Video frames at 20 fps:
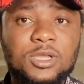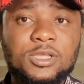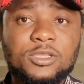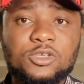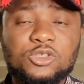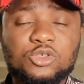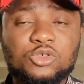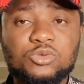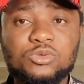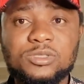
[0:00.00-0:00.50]

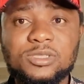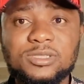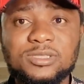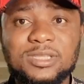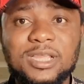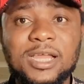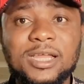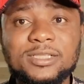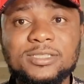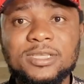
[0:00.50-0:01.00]
The truth is
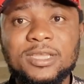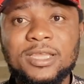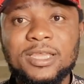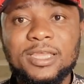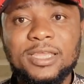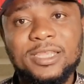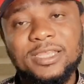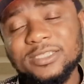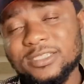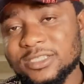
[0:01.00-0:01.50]
that
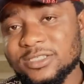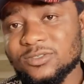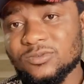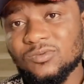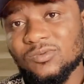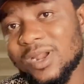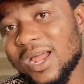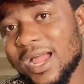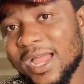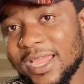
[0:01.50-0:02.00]
it is
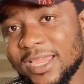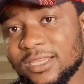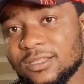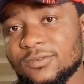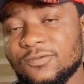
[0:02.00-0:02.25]
right